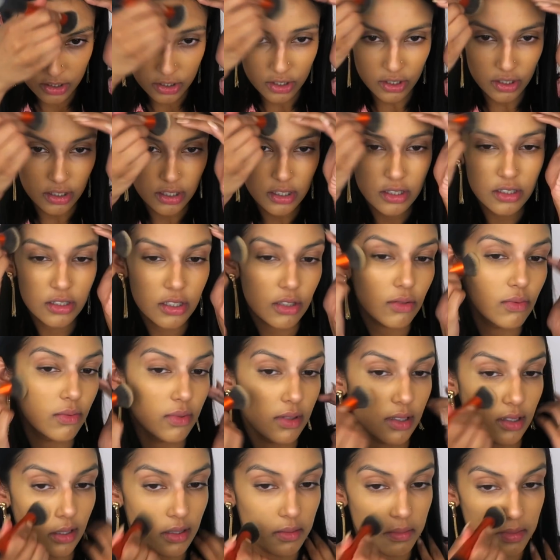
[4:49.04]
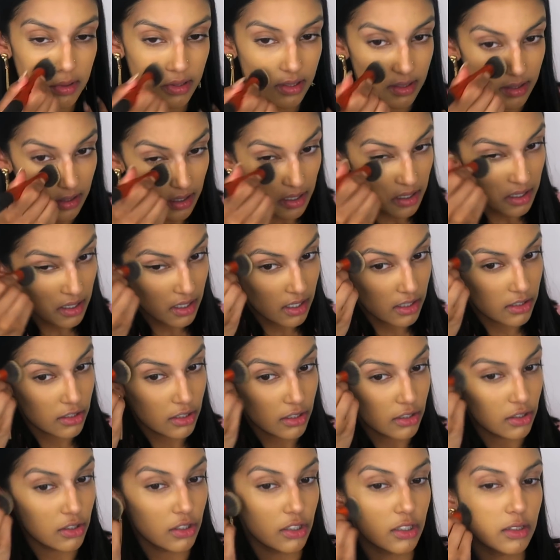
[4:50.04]
Just to really massage
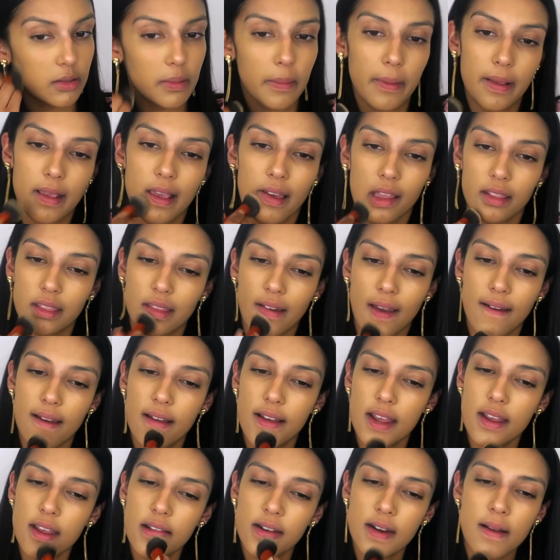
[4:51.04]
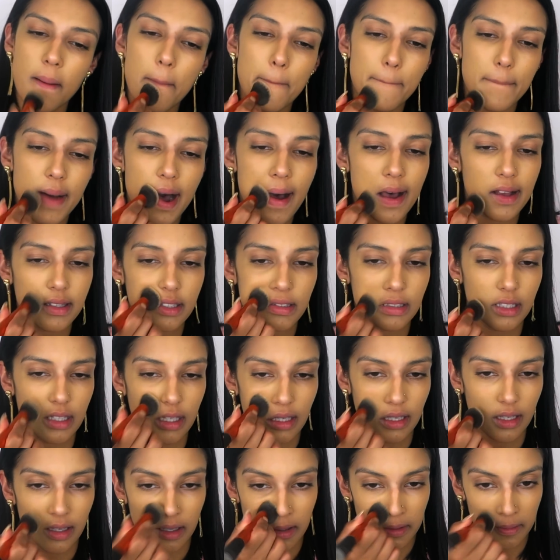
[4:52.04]
and just get that in my
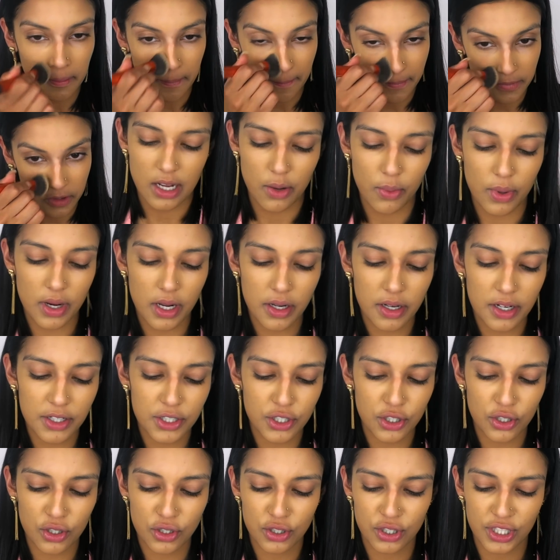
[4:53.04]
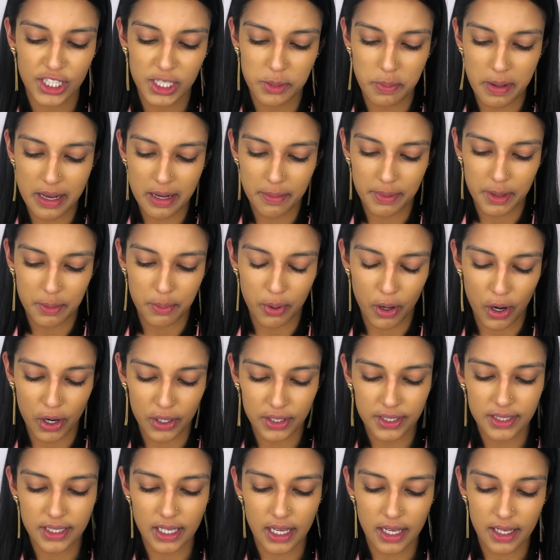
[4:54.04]
skin. Now what I'm going to do to speed up the
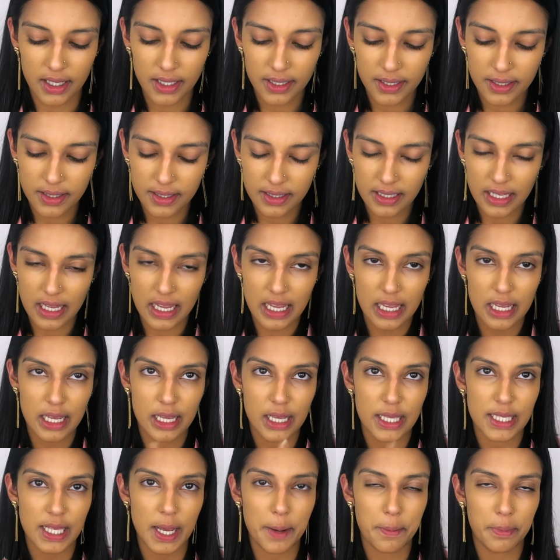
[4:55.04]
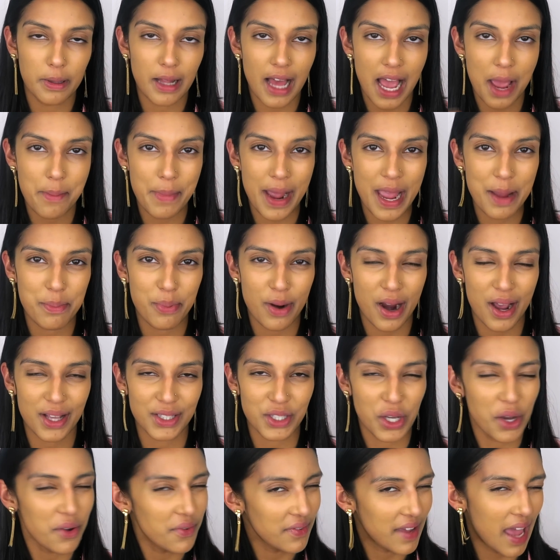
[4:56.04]
process is apply my
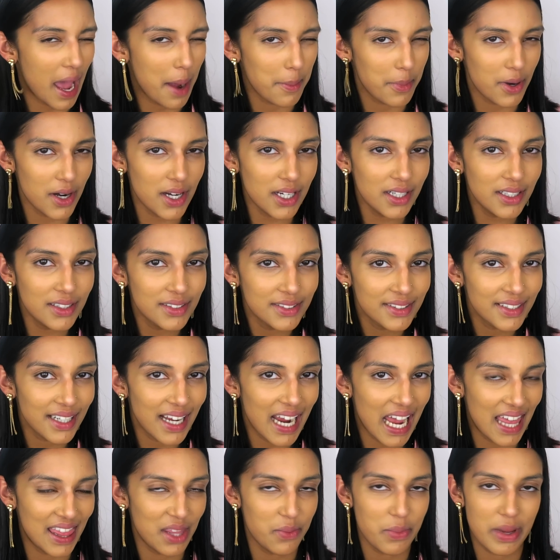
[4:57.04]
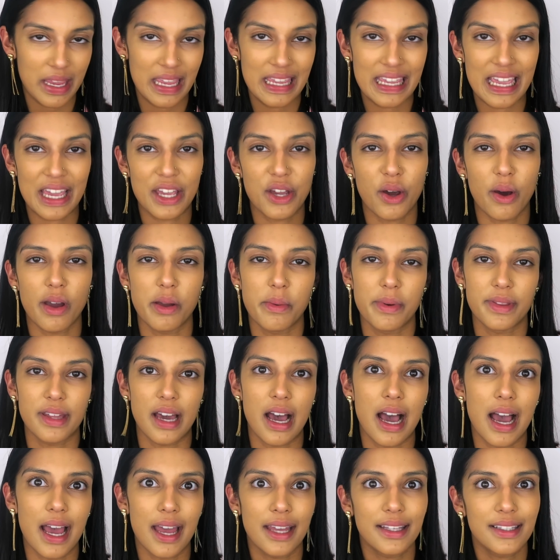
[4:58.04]
brows off camera. and then we can get going with
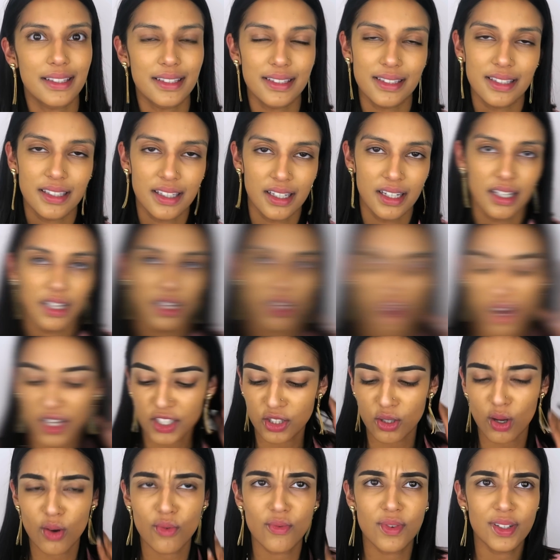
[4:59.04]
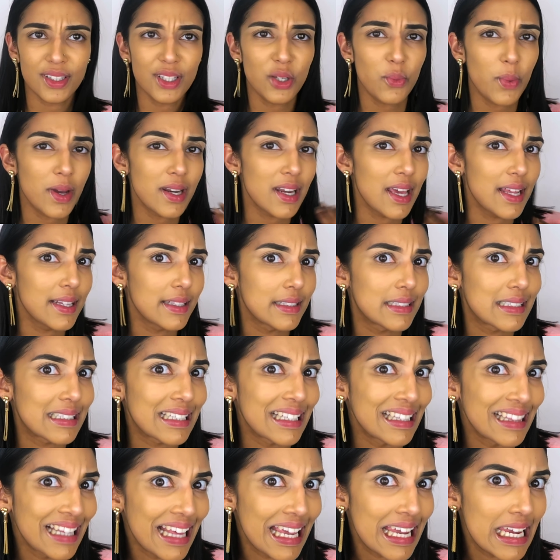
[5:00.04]
the eyes. Alright, so I really went and
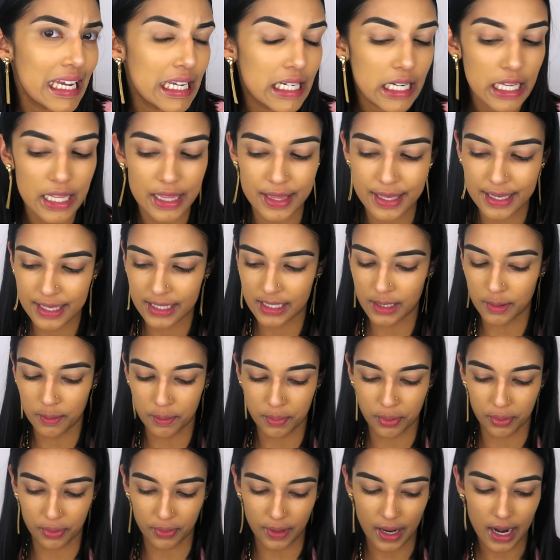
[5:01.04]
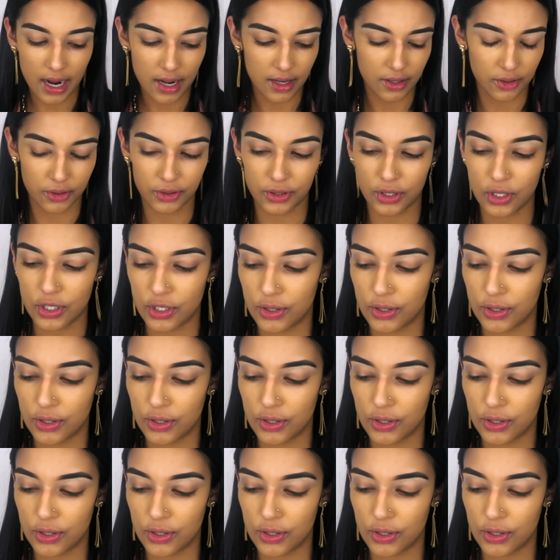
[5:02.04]
slayed these brows,